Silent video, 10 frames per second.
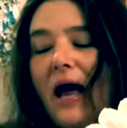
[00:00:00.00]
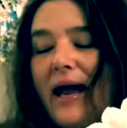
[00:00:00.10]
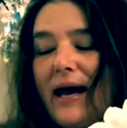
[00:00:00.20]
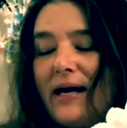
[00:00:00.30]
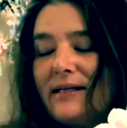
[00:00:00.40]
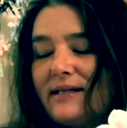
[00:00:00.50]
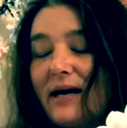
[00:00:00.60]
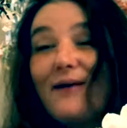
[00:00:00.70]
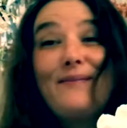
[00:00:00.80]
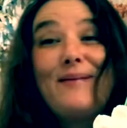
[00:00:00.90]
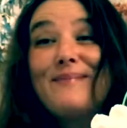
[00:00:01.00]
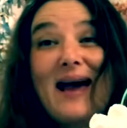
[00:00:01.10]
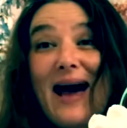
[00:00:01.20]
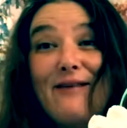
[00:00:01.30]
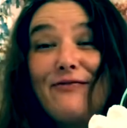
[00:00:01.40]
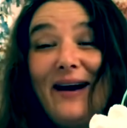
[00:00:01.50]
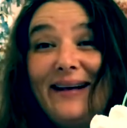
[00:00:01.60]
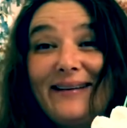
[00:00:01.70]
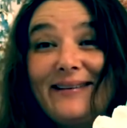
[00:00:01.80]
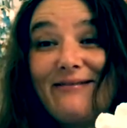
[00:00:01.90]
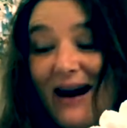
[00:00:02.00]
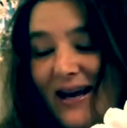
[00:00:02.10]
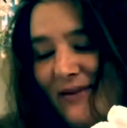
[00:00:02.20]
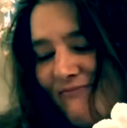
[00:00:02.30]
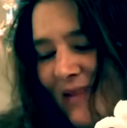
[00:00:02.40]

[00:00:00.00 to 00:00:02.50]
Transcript: and may have fun, right?